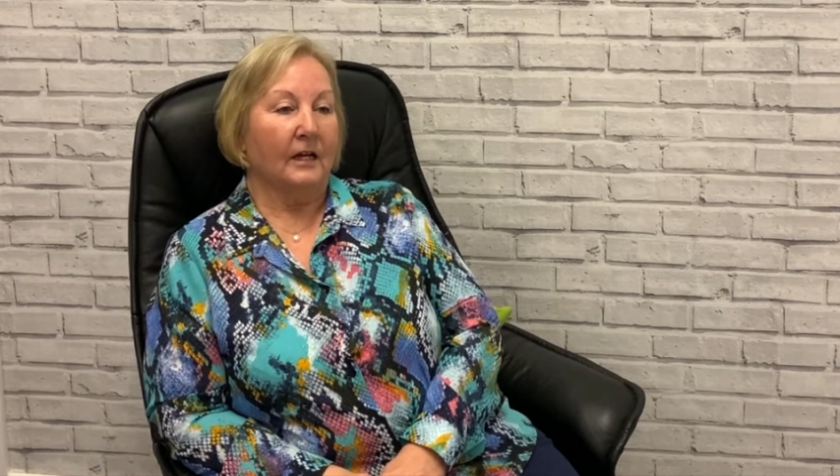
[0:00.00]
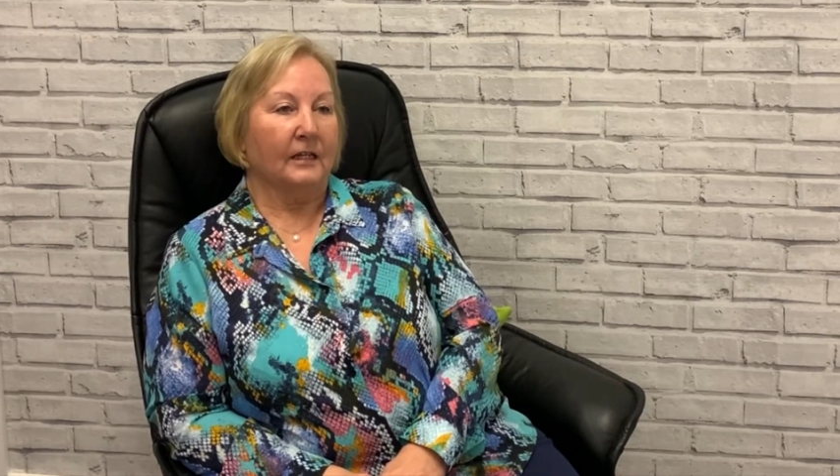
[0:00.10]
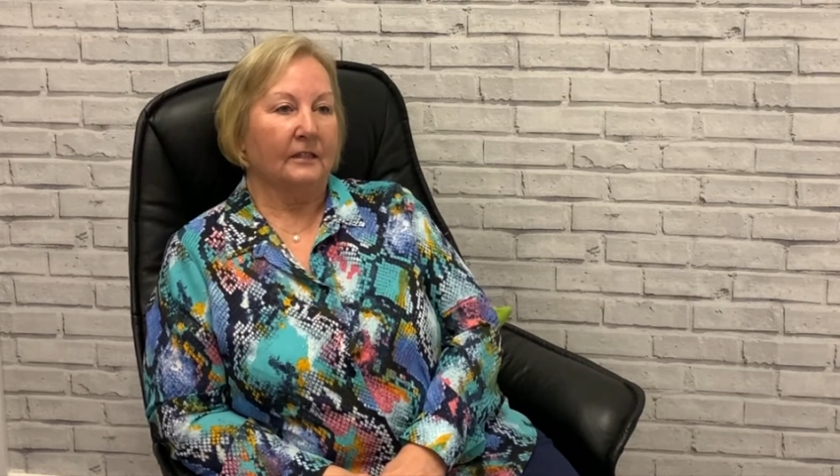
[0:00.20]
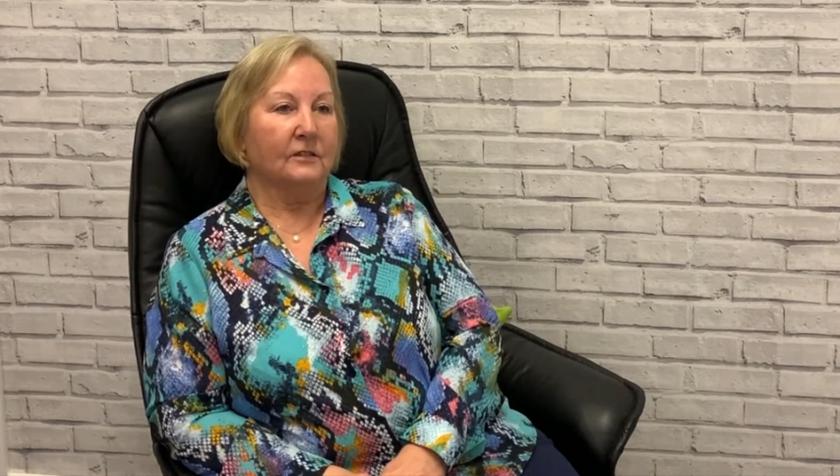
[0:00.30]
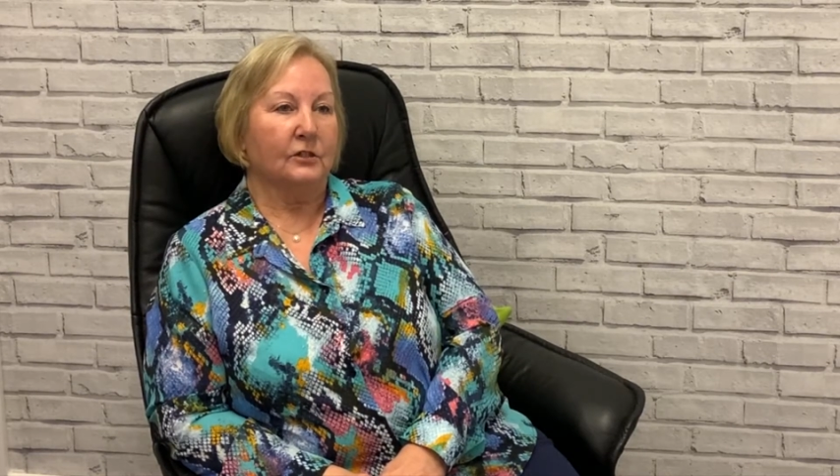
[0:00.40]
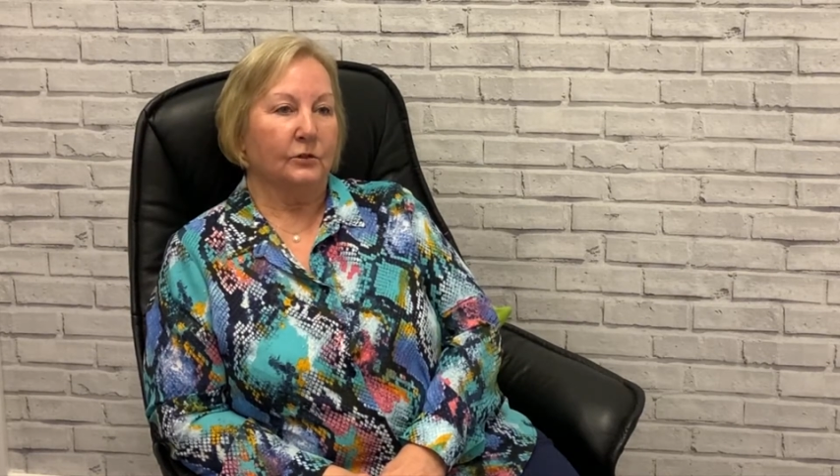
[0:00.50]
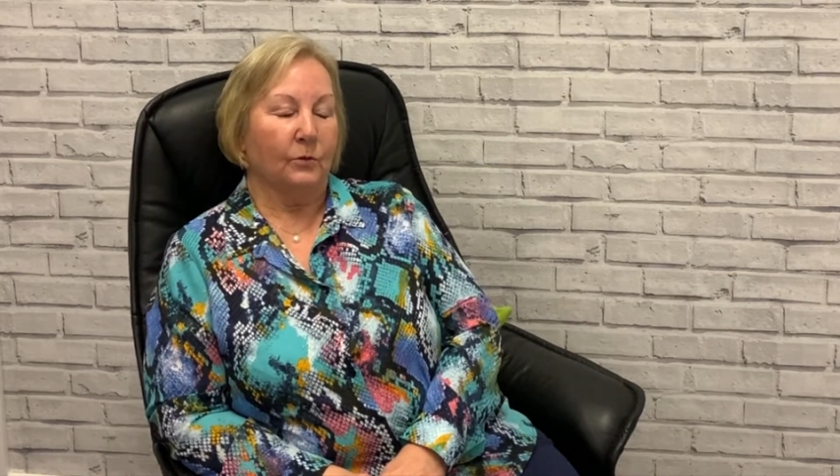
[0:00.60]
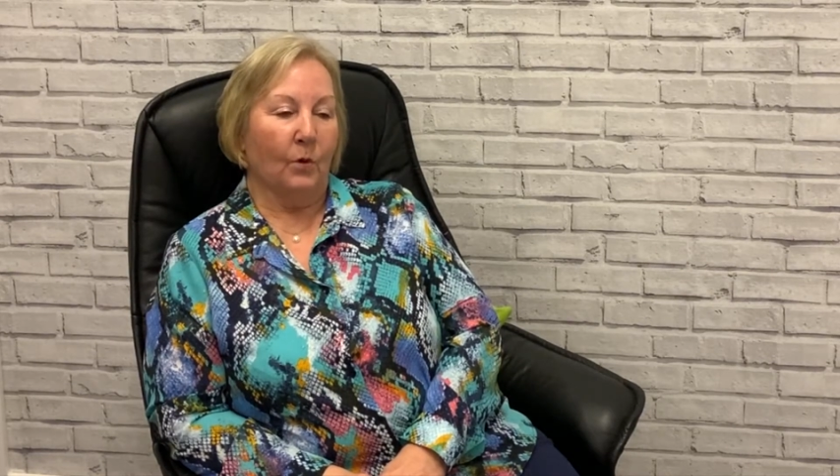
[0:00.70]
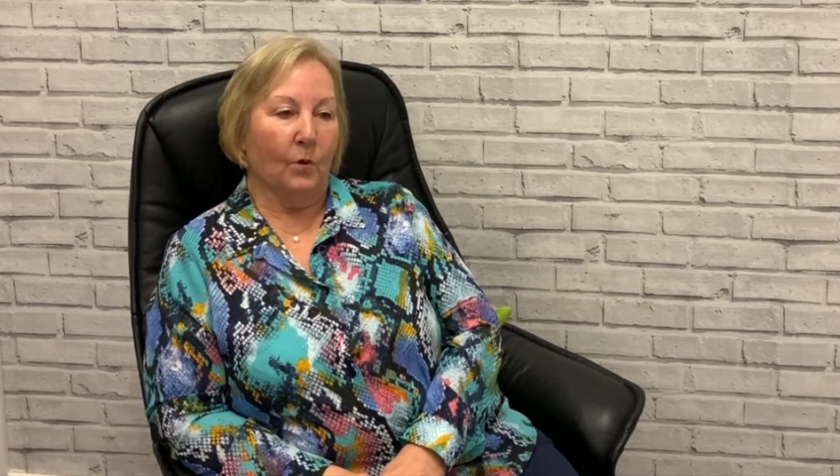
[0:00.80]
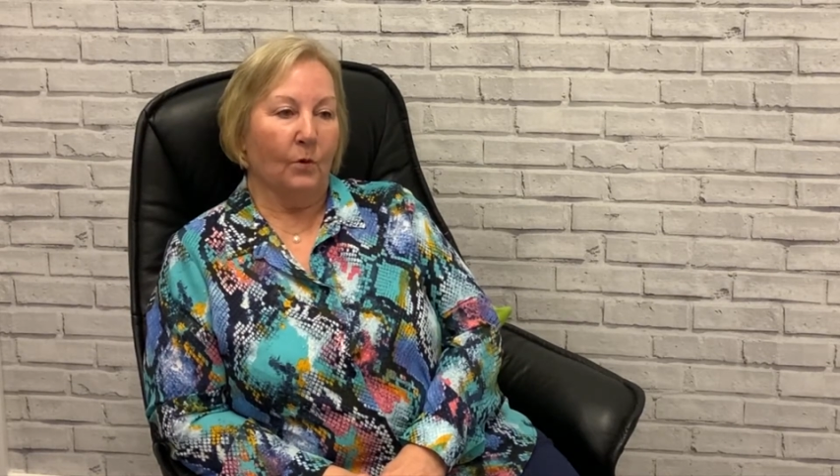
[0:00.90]
can do
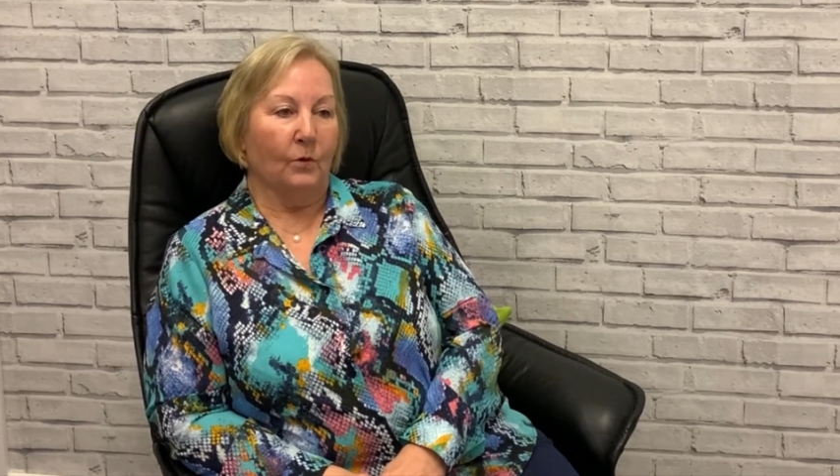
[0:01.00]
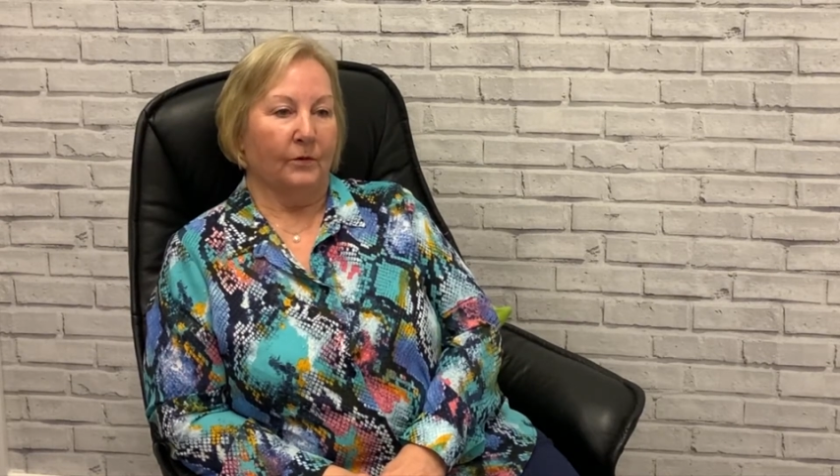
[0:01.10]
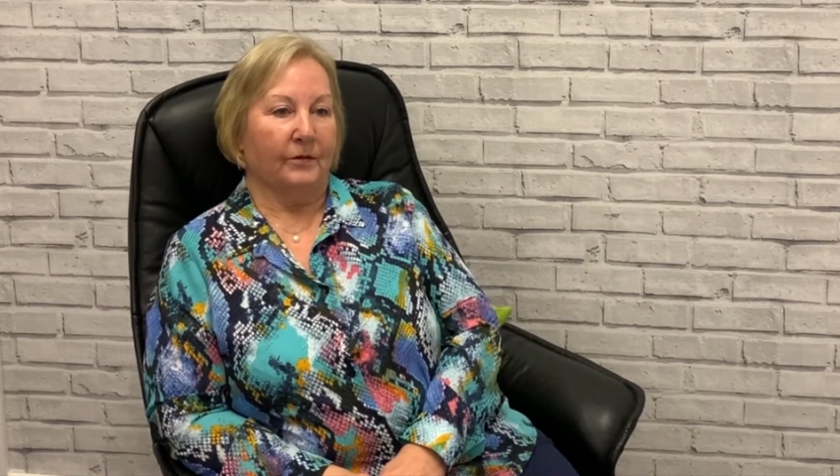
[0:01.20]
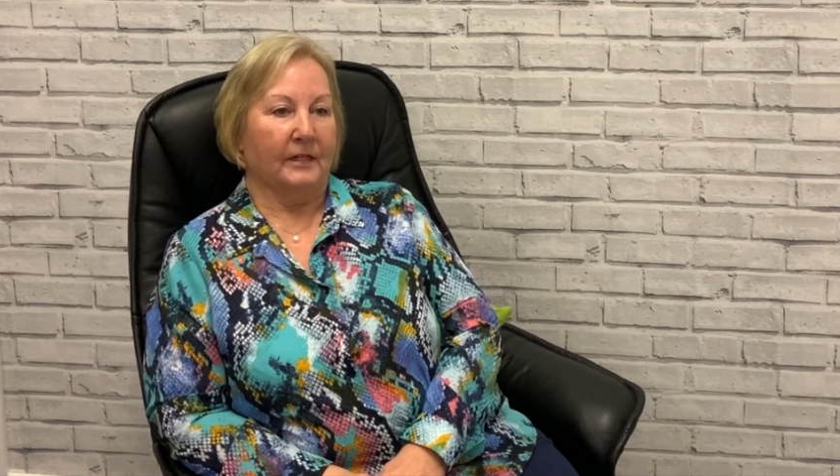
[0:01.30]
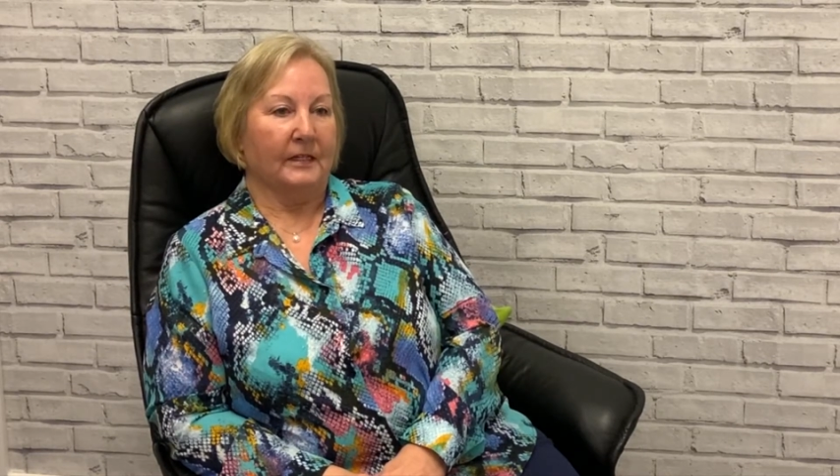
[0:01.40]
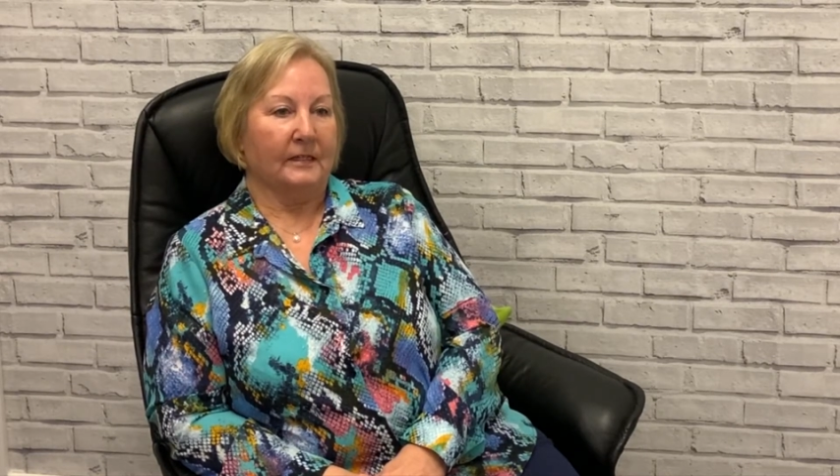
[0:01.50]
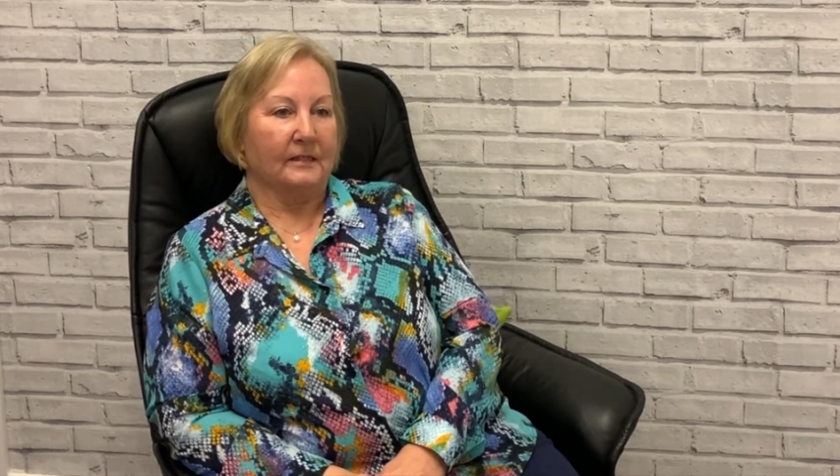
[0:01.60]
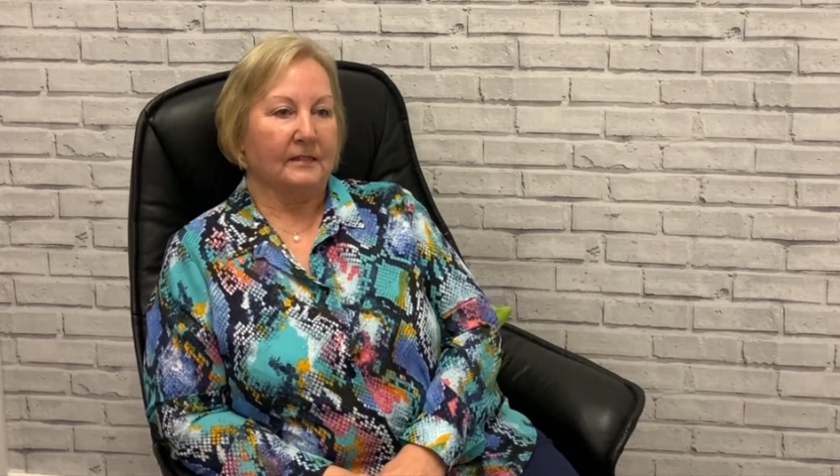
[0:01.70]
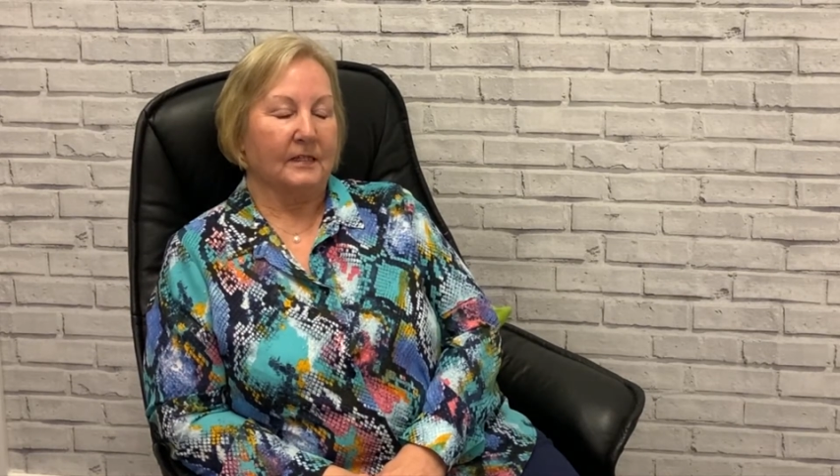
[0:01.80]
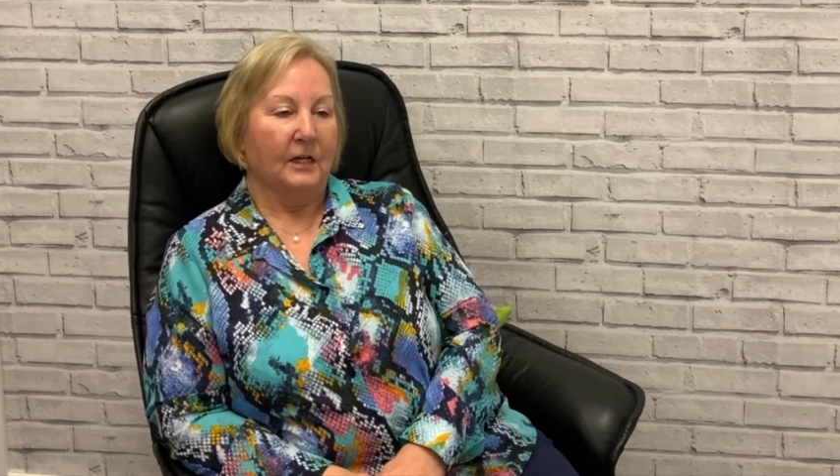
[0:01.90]
all
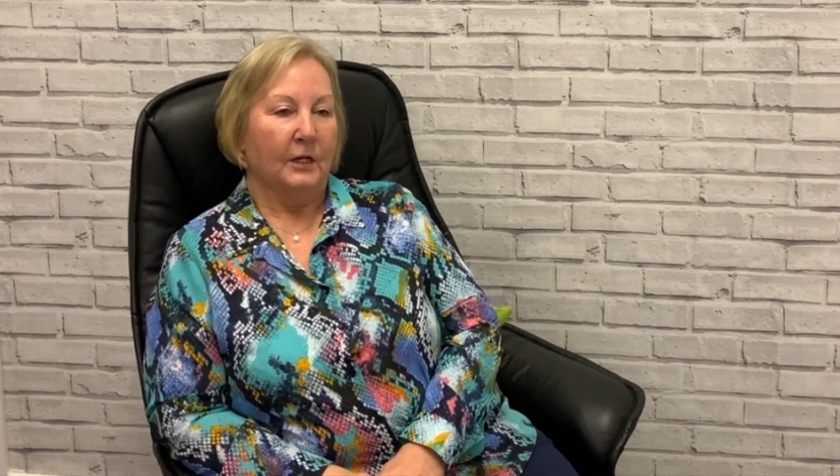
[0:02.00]
things